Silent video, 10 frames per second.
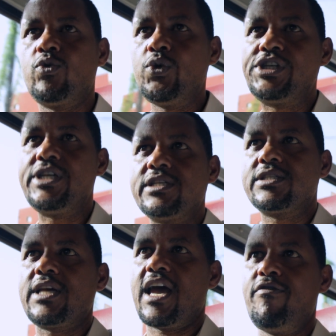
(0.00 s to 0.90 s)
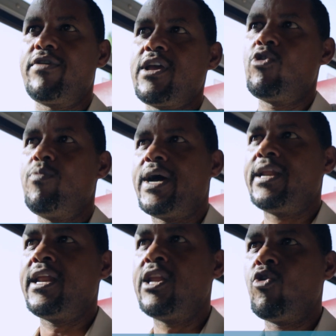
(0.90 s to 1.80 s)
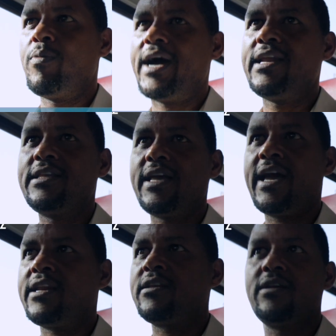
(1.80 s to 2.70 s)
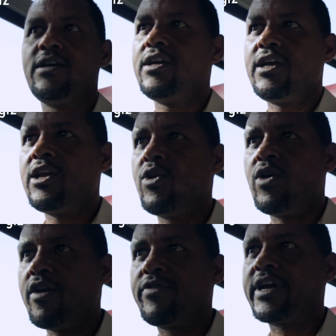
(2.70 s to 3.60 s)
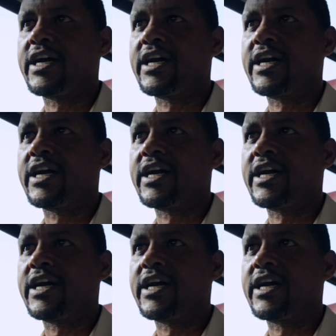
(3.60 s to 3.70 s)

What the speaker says: which is every human and humanity and, you know, every